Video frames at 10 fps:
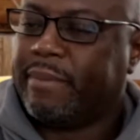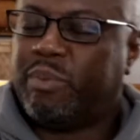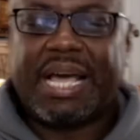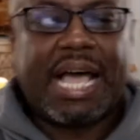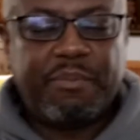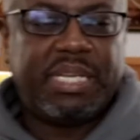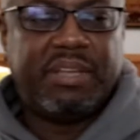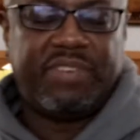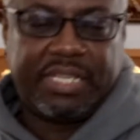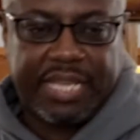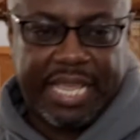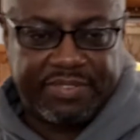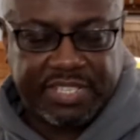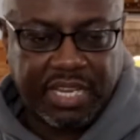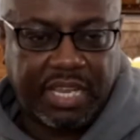But how many of us have
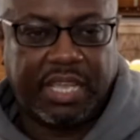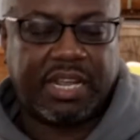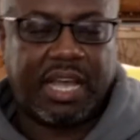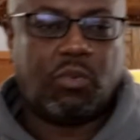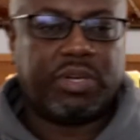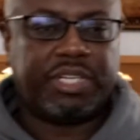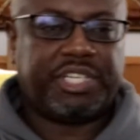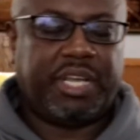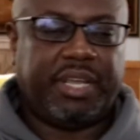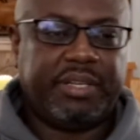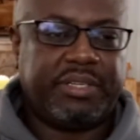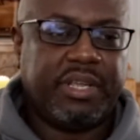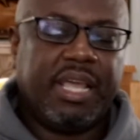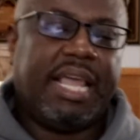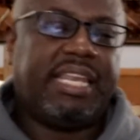said, I want to change,
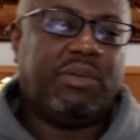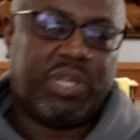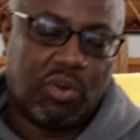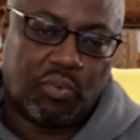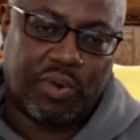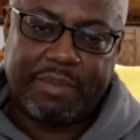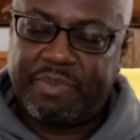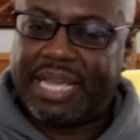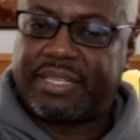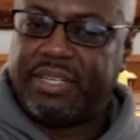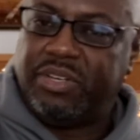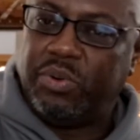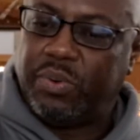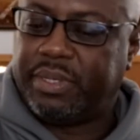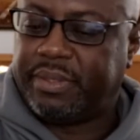and then we go right back to
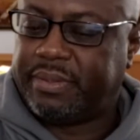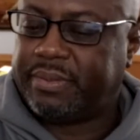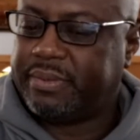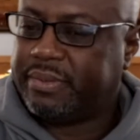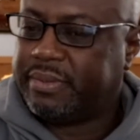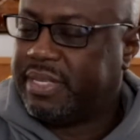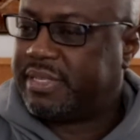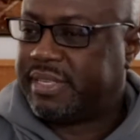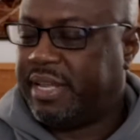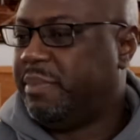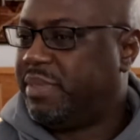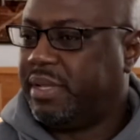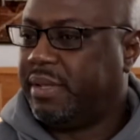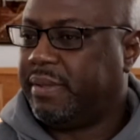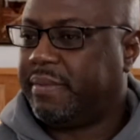doing the same
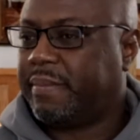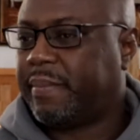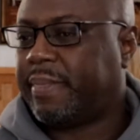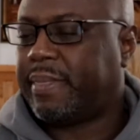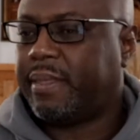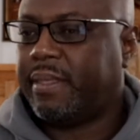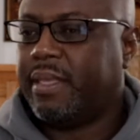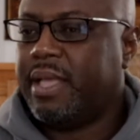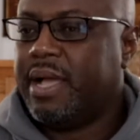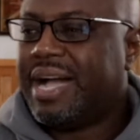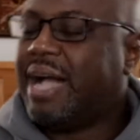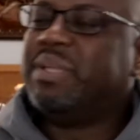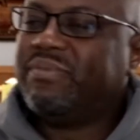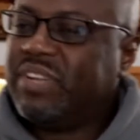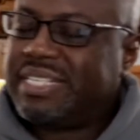thing? How
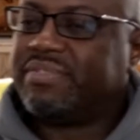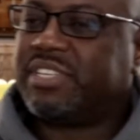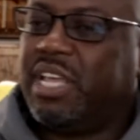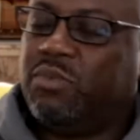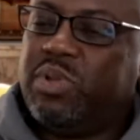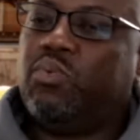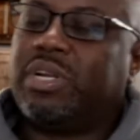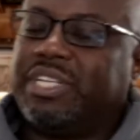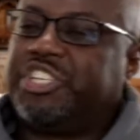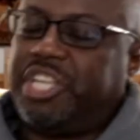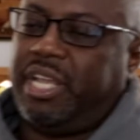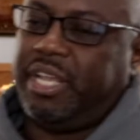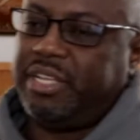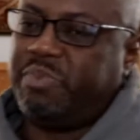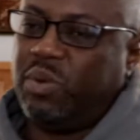many of us have said we want to
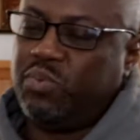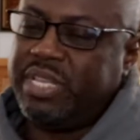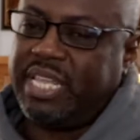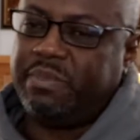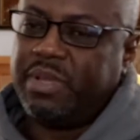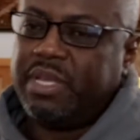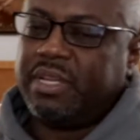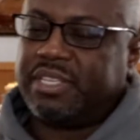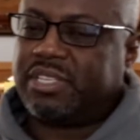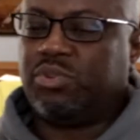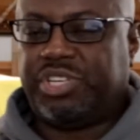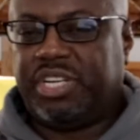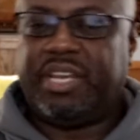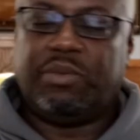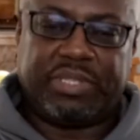change, but we keep
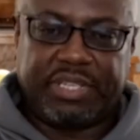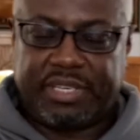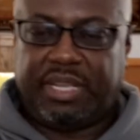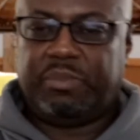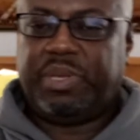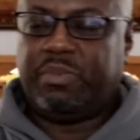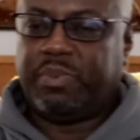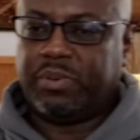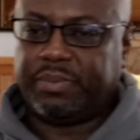associating with the same people?